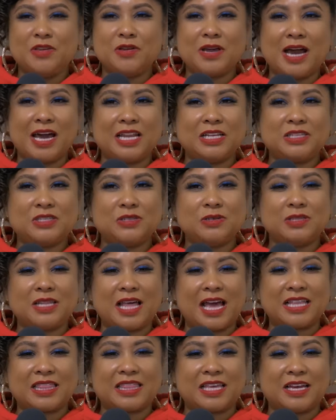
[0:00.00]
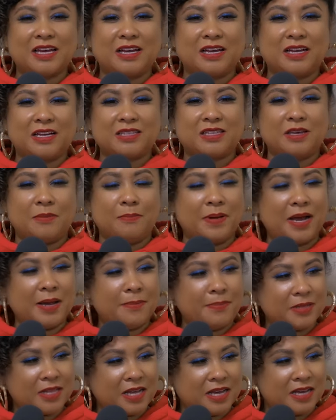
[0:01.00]
You gotta do the
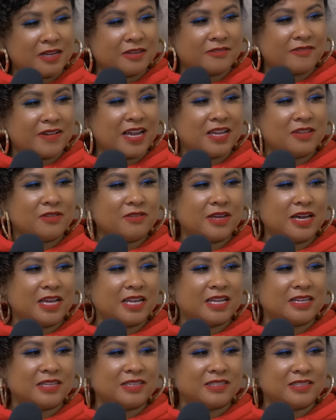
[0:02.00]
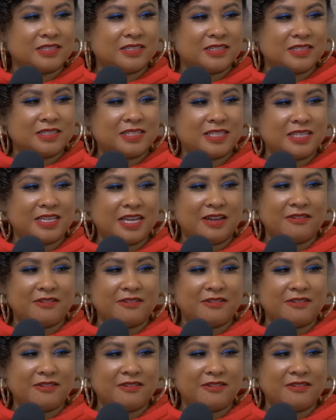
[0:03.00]
butt plug, right? Yeah. You gotta to